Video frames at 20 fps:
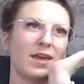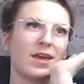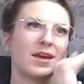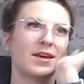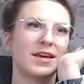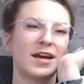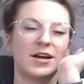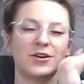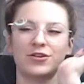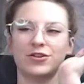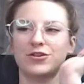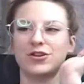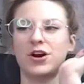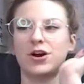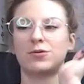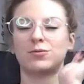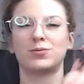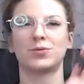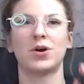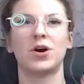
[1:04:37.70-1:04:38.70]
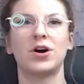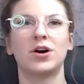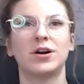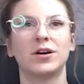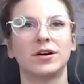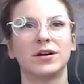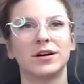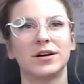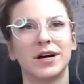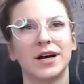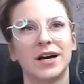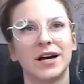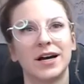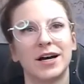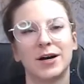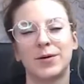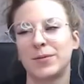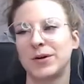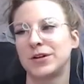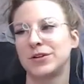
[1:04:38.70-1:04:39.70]
Yeah, you're not wrong.
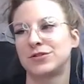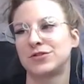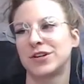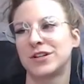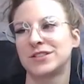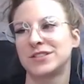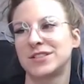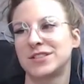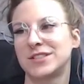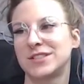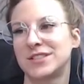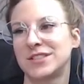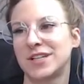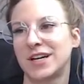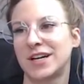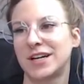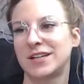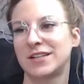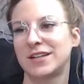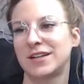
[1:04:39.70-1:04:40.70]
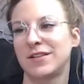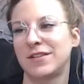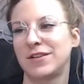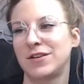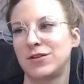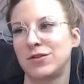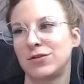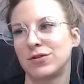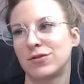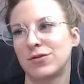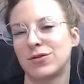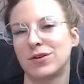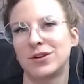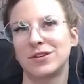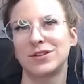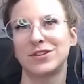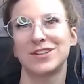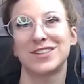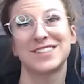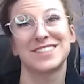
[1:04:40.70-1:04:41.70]
Um, Dresden said the
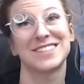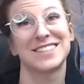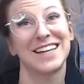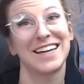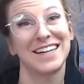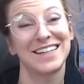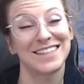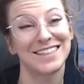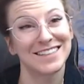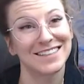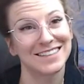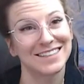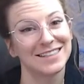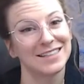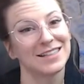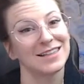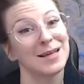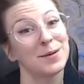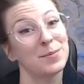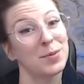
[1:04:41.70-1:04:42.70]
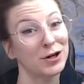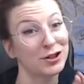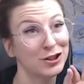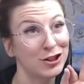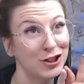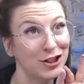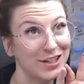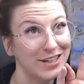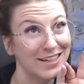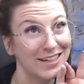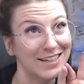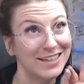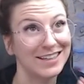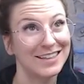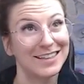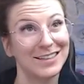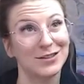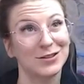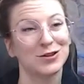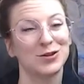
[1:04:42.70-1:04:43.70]
unicorn looks like they partook in a
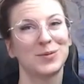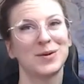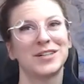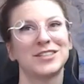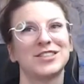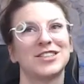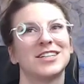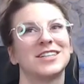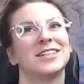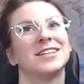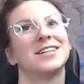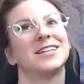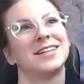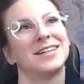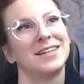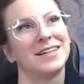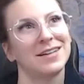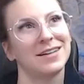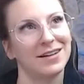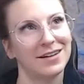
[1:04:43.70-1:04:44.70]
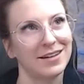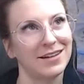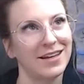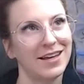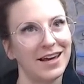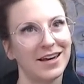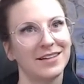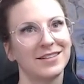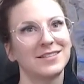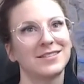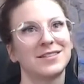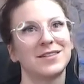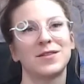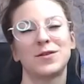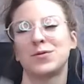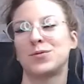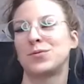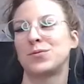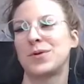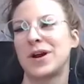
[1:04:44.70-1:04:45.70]
little too much. Yes,
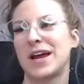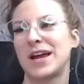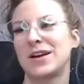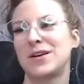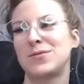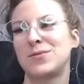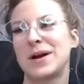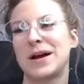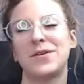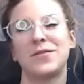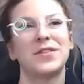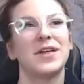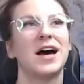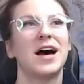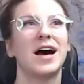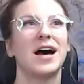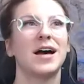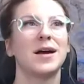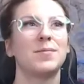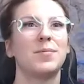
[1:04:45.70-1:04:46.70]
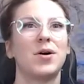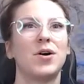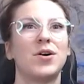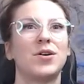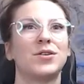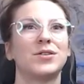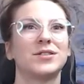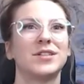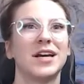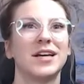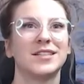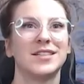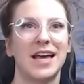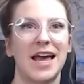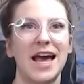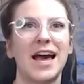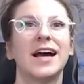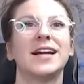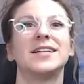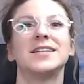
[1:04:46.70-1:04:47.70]
the red around the eyeballs has
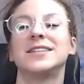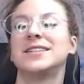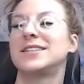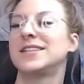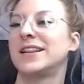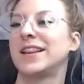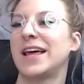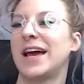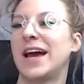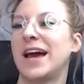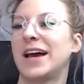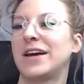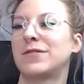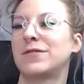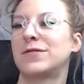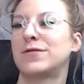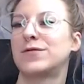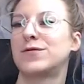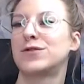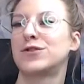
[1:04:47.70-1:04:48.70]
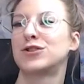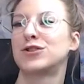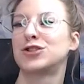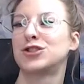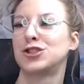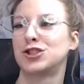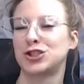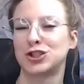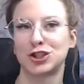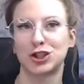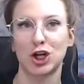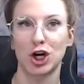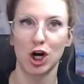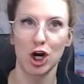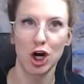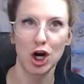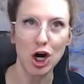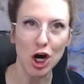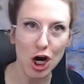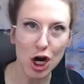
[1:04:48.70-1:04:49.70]
added to that for
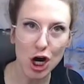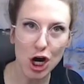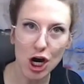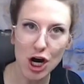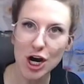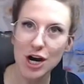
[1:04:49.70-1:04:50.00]
sure.